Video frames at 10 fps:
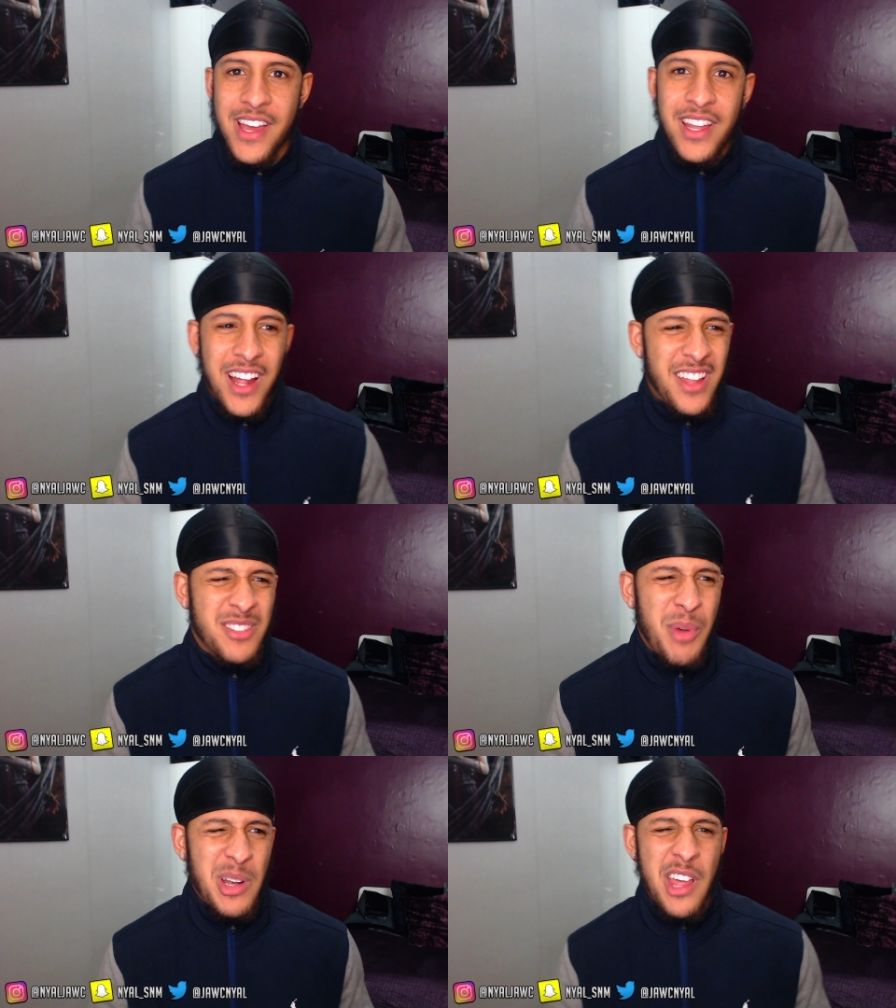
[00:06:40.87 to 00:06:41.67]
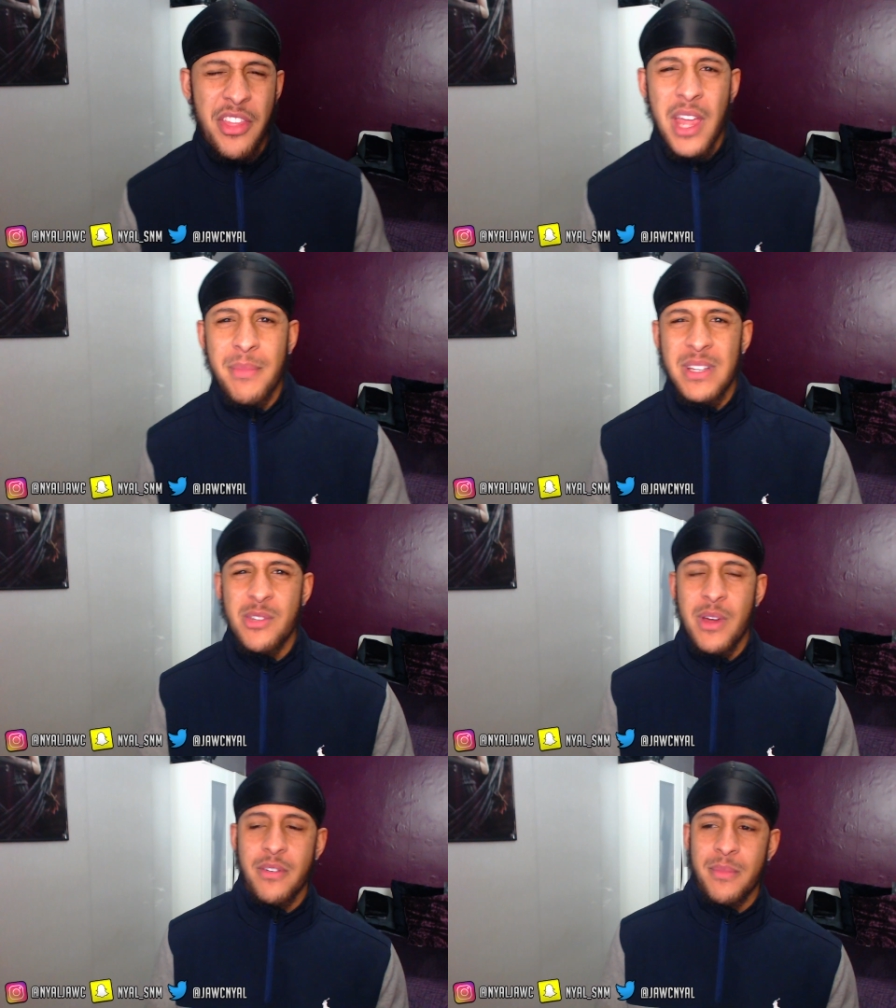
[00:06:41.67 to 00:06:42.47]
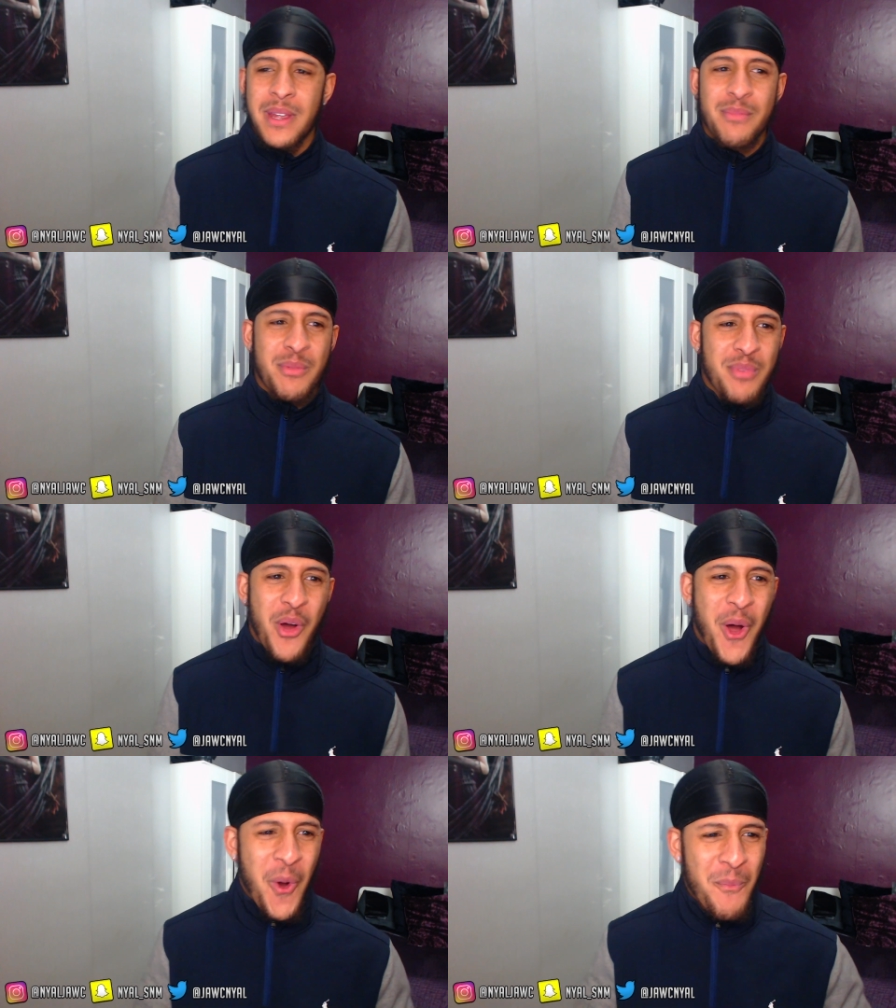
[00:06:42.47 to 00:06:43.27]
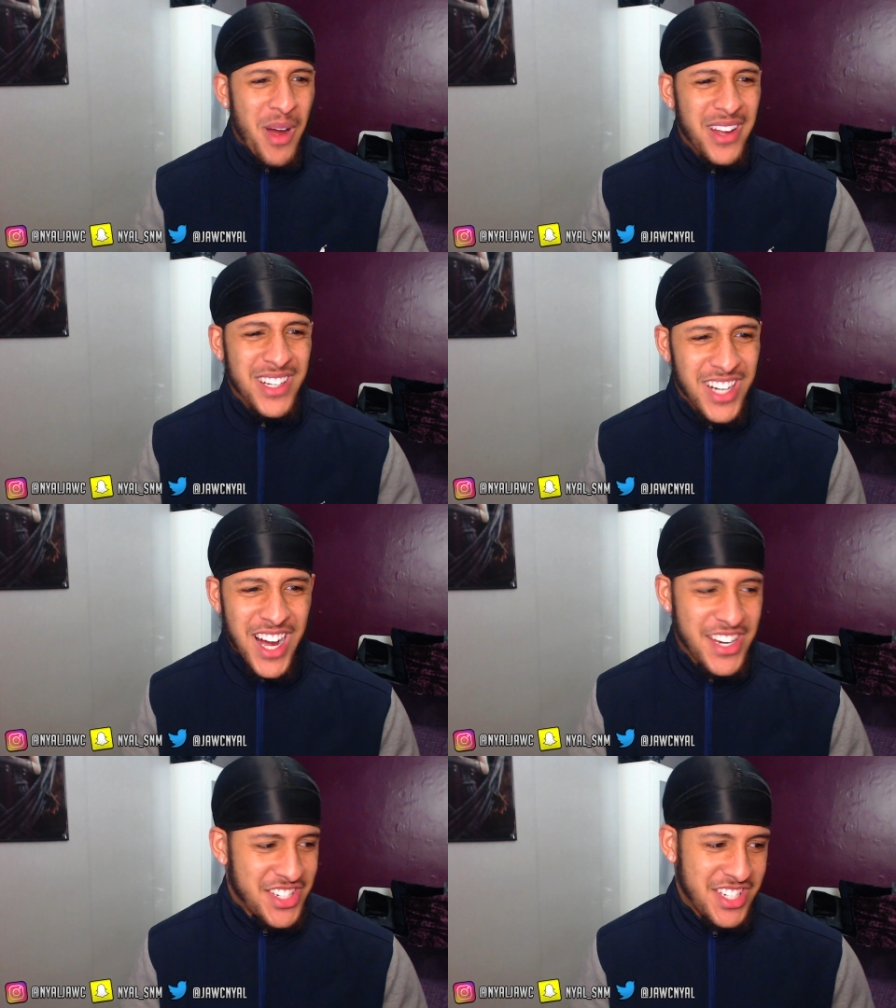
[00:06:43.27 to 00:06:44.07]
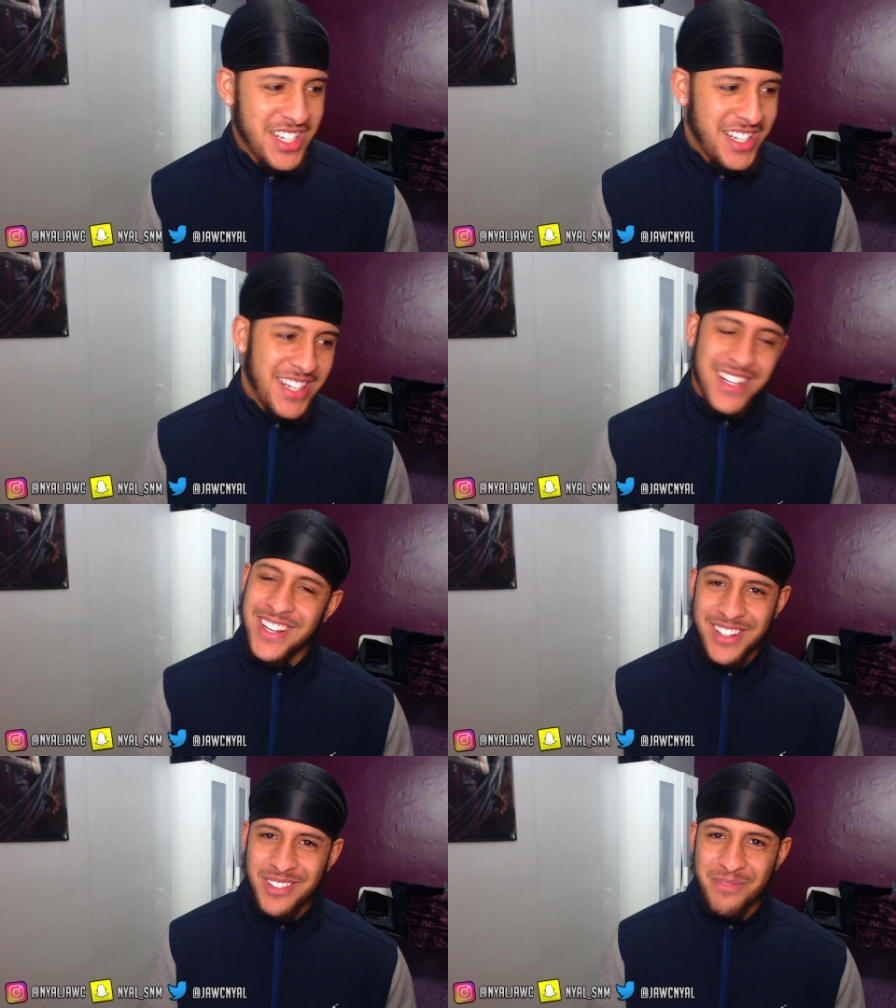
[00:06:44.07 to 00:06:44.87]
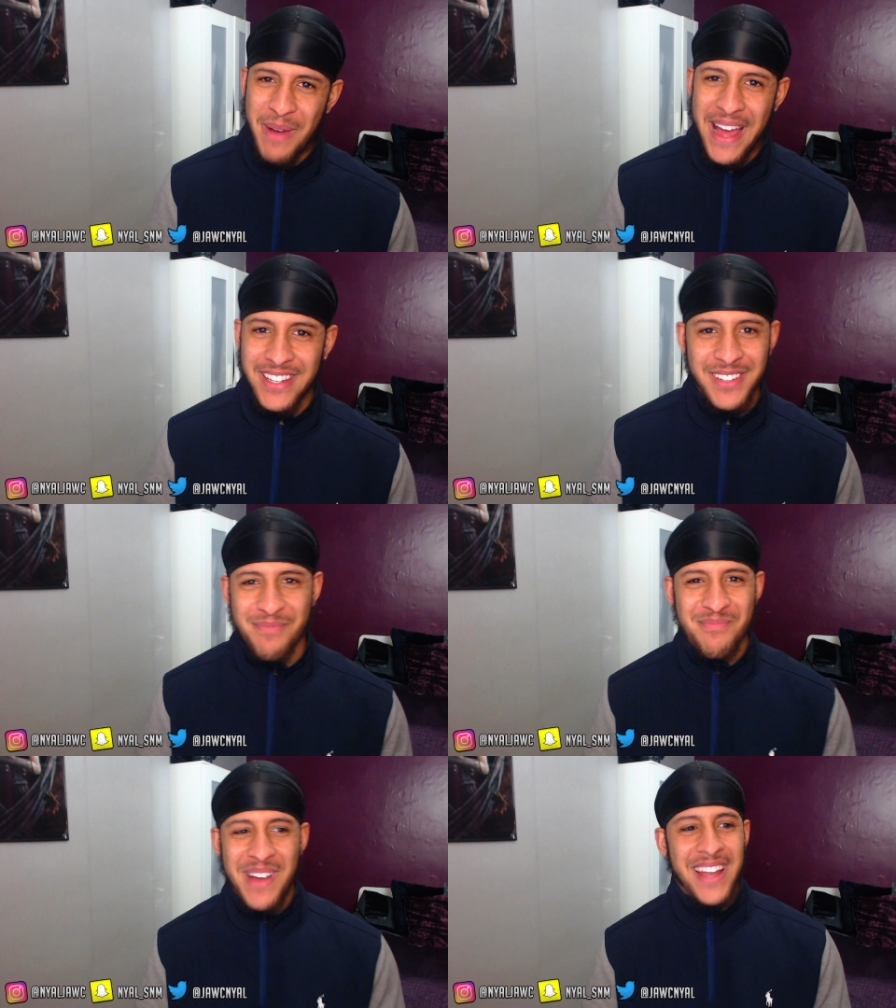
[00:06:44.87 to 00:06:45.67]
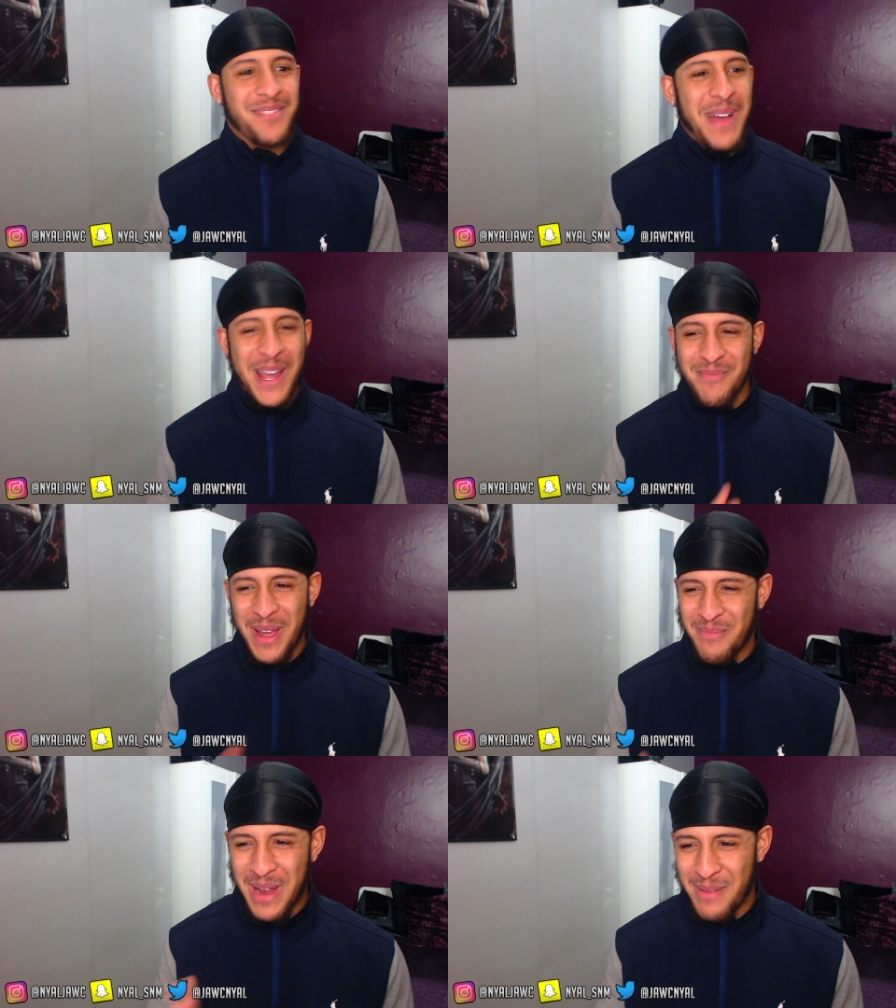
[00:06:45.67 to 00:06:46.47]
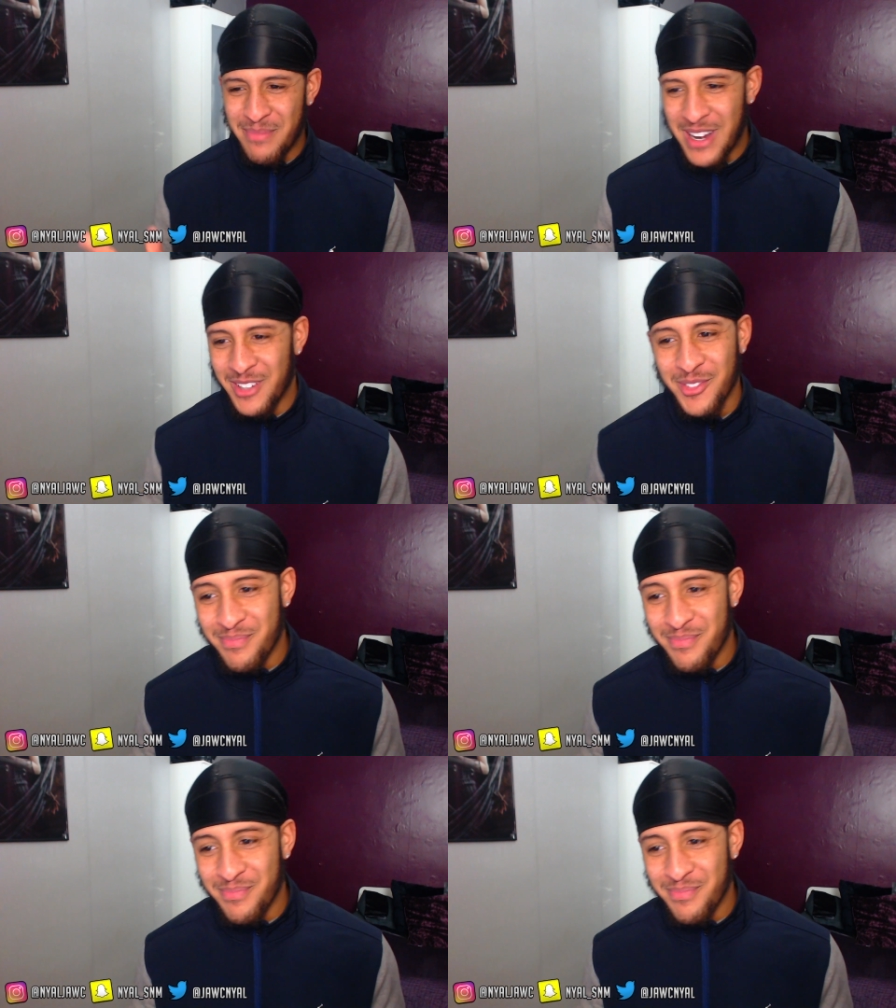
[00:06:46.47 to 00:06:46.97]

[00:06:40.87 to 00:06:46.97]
Like, it's probably like 30 minutes away from me, but bro, oh my gosh, bad, bad, bad, bad, bad, bro.